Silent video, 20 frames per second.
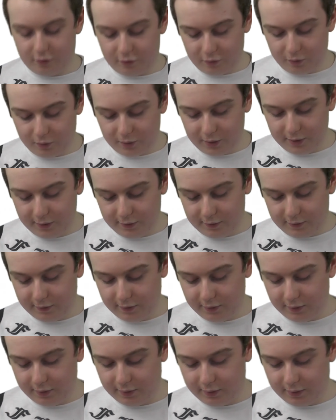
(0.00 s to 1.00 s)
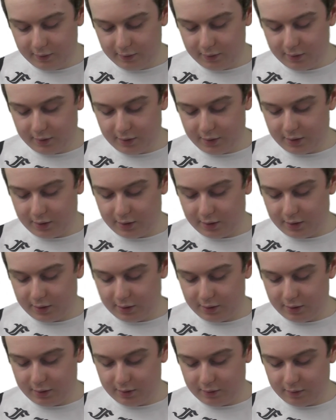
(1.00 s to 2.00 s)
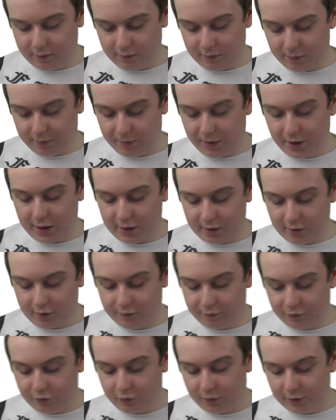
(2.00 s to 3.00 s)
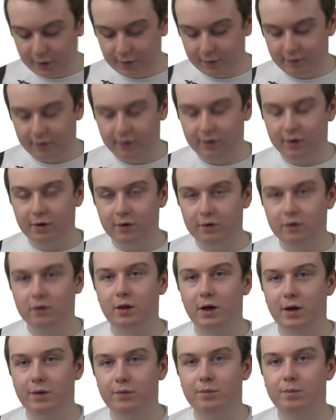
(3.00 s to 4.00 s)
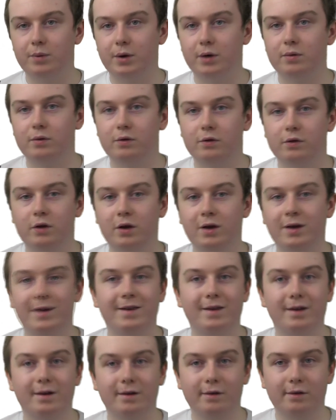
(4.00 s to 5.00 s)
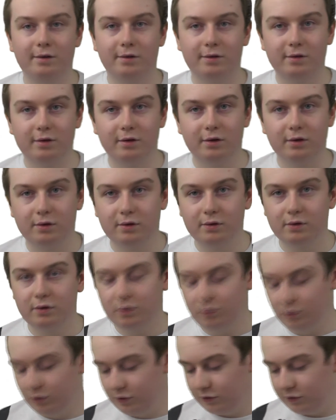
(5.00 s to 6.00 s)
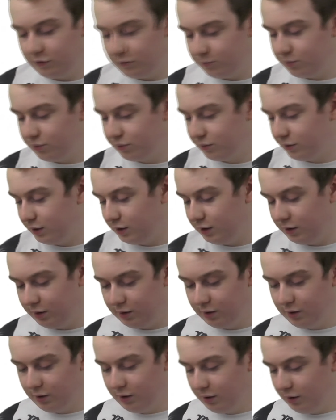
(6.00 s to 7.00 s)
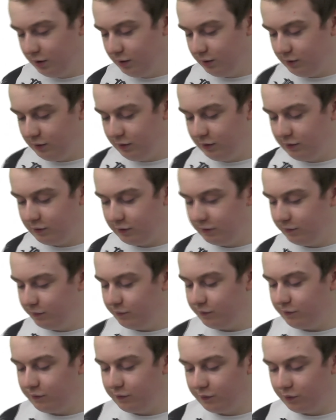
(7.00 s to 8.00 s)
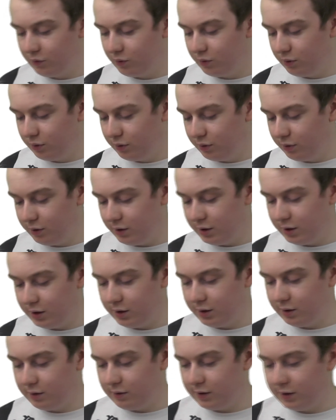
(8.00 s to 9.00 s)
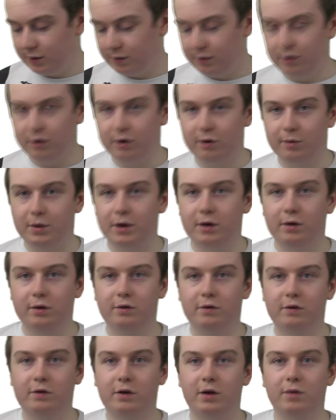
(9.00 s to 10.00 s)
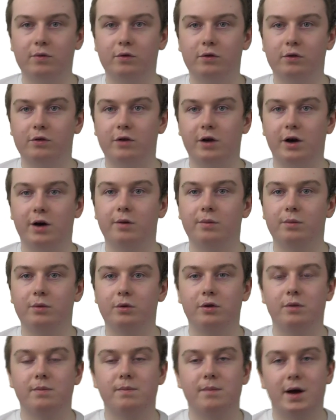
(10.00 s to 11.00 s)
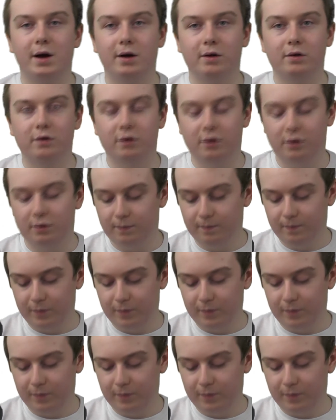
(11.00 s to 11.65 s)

20, a pack of 20 is £11.96, which is pretty decent for tidying up, and it saves your setup looking messy.